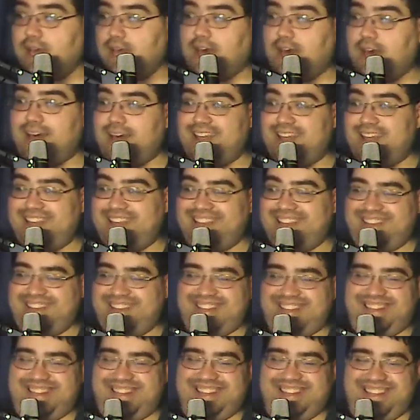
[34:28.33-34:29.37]

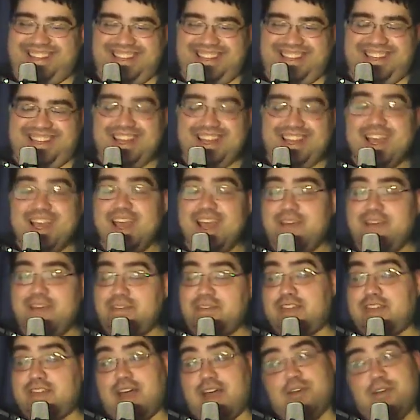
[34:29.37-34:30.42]
if
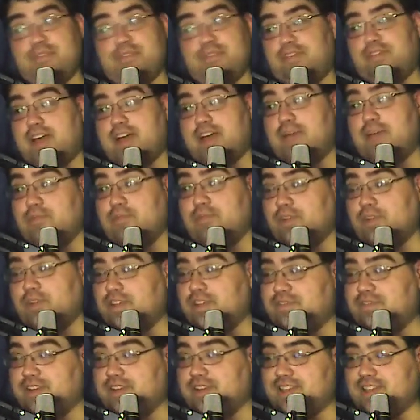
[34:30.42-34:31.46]
it's a housefly, I'm really
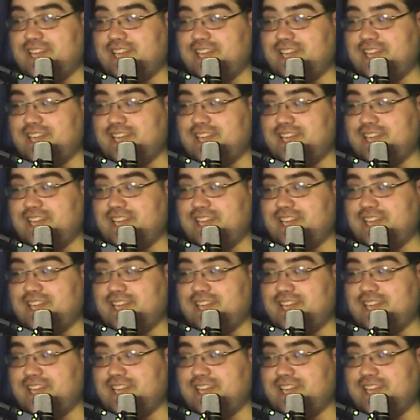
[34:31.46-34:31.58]
fucked.